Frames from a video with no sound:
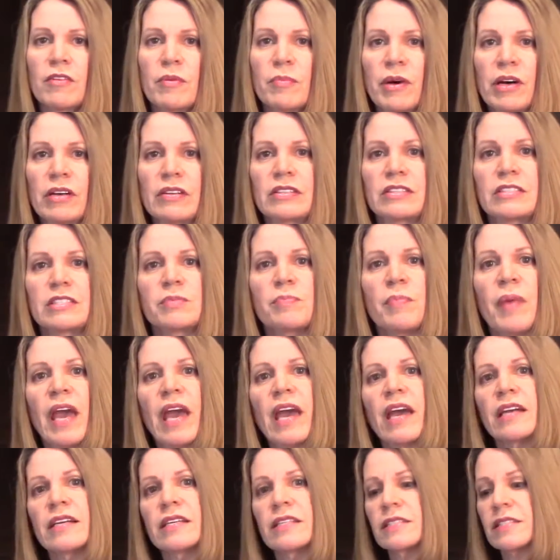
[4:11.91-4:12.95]
about this
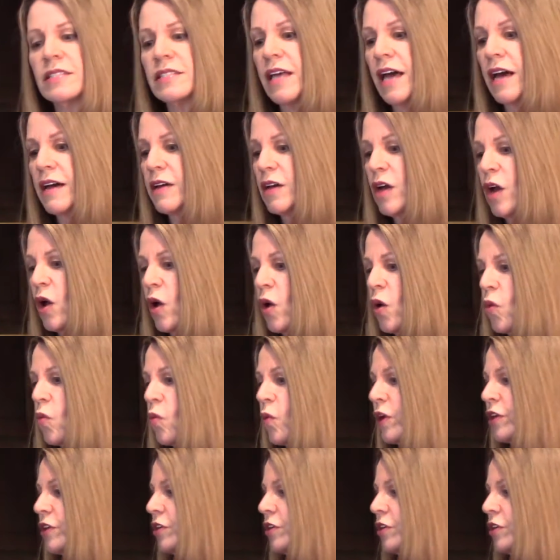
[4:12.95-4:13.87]
pan is that when